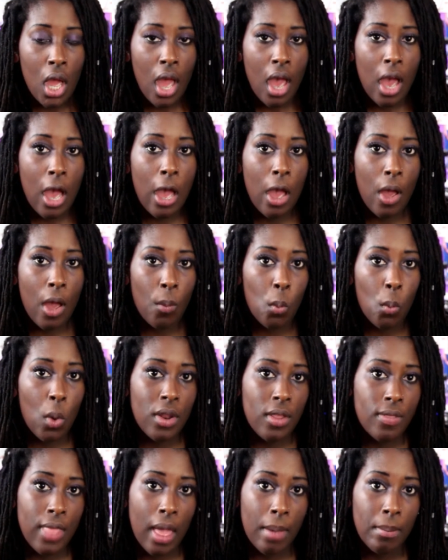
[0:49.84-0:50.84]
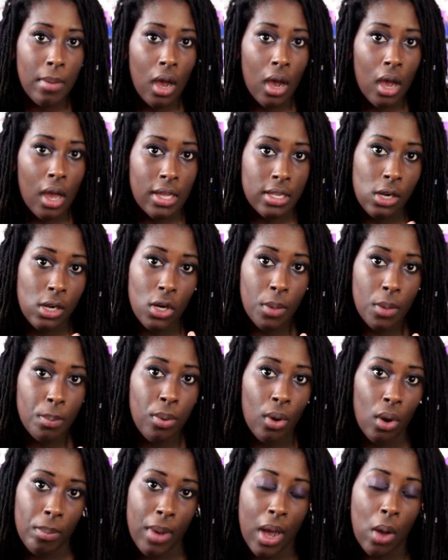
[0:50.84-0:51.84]
Um, one of them are a
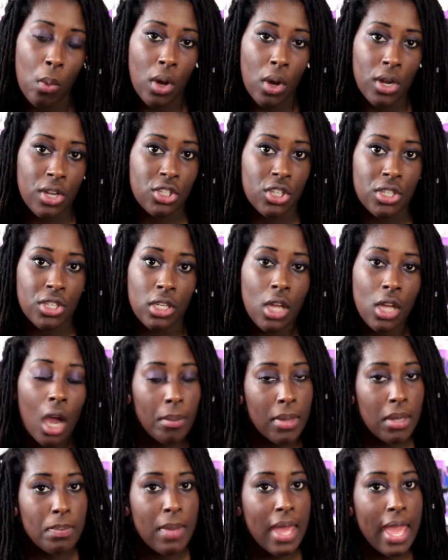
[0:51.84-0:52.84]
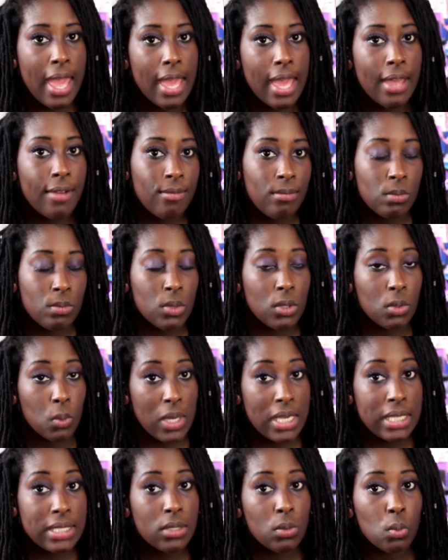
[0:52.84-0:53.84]
lollipop and one is just a gummy bear
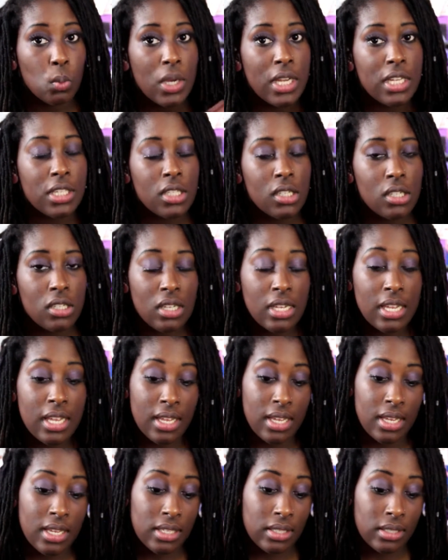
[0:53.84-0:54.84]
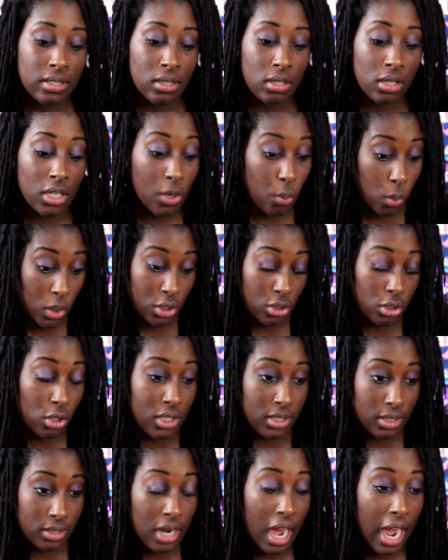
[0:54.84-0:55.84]
sweets, which is, which
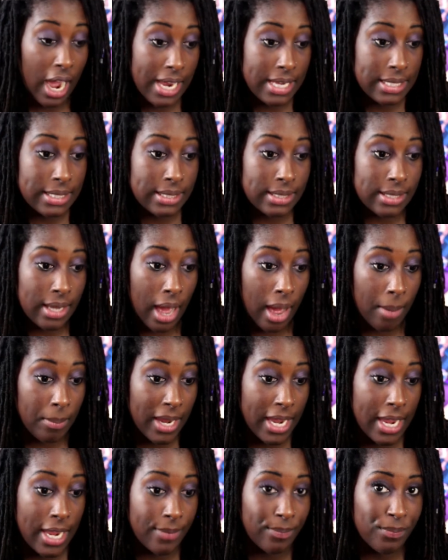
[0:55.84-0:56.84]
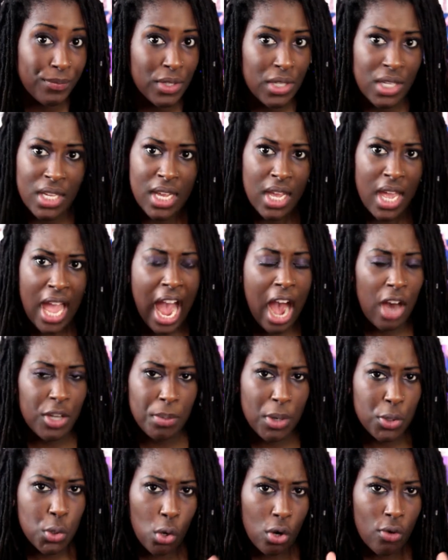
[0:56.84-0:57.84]
looks nice. I mean, how
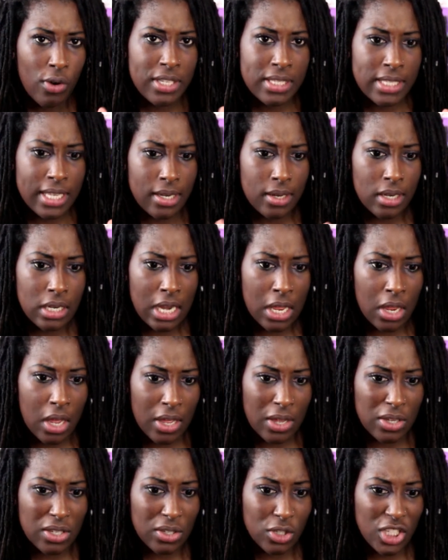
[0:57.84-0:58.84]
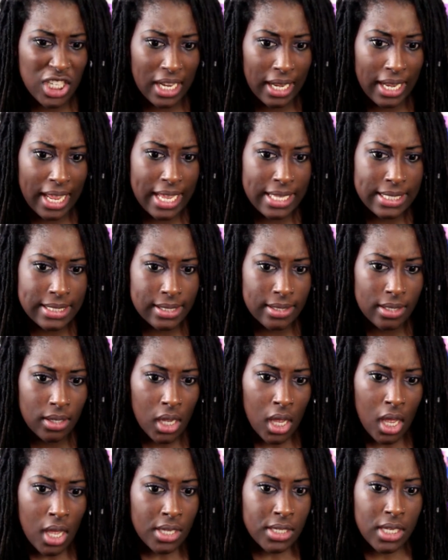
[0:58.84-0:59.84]
much ruins it? Chilies?
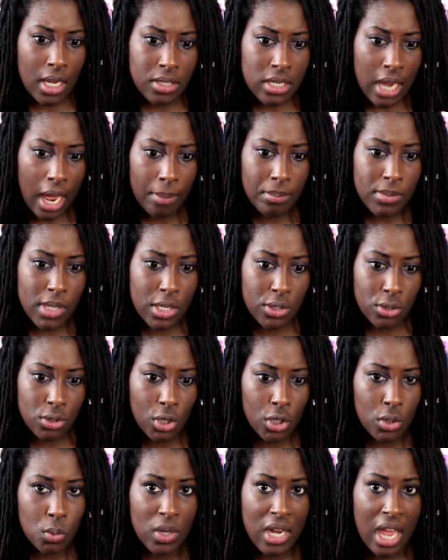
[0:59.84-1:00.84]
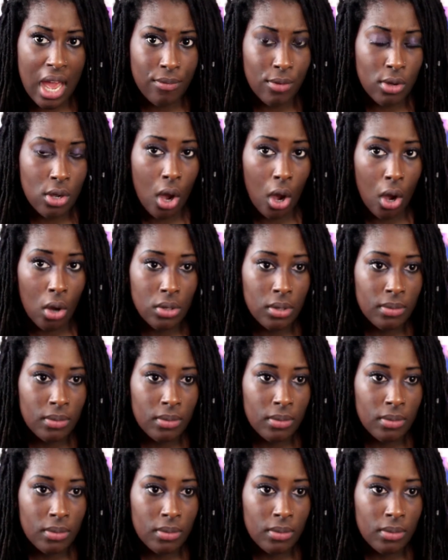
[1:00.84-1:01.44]
Sometimes it's good when I have a cold.